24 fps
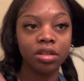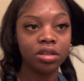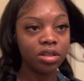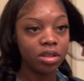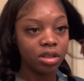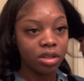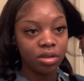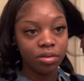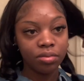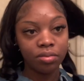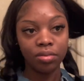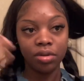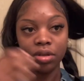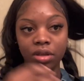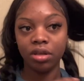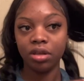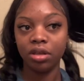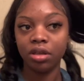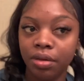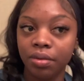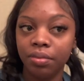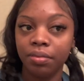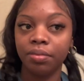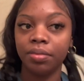team
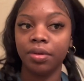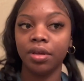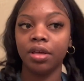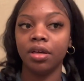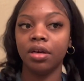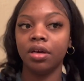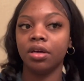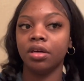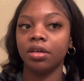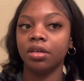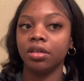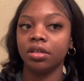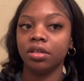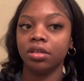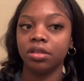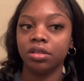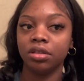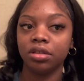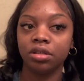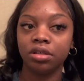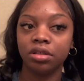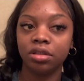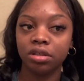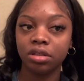
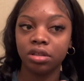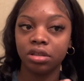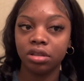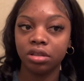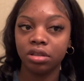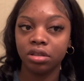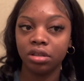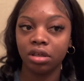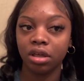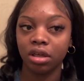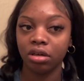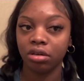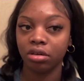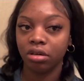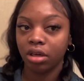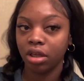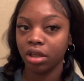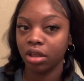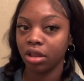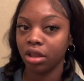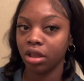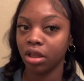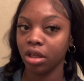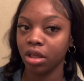because I don't
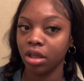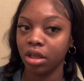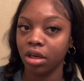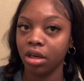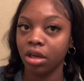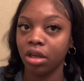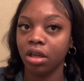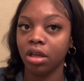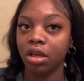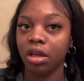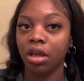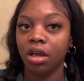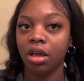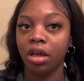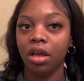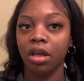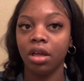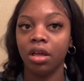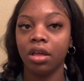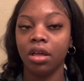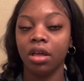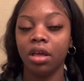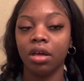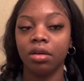like the end.
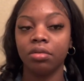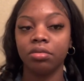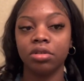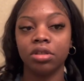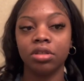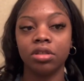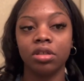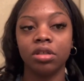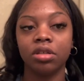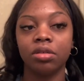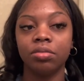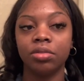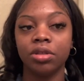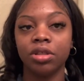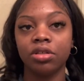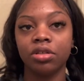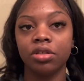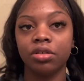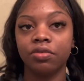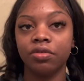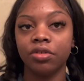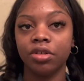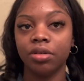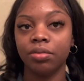Yeah, I'm just gonna be
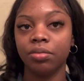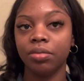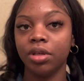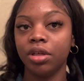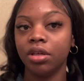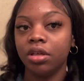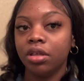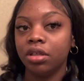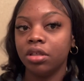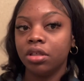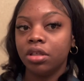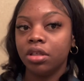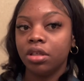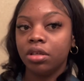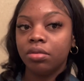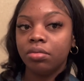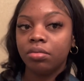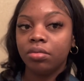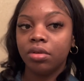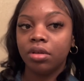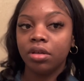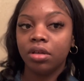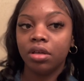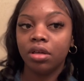serving in media team.
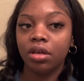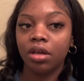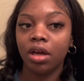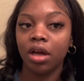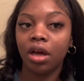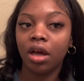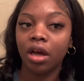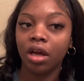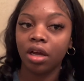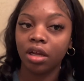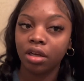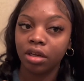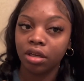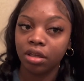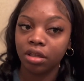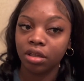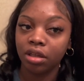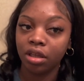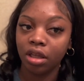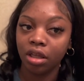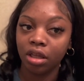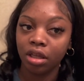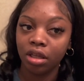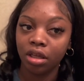I
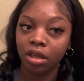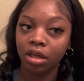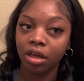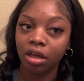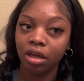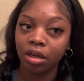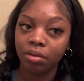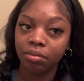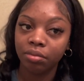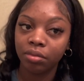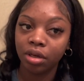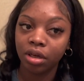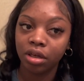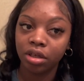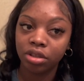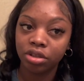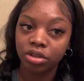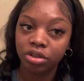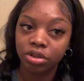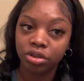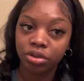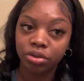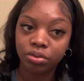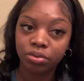think, I'm not
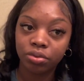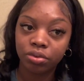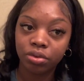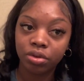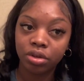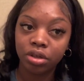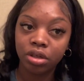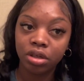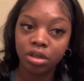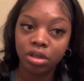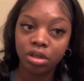sure.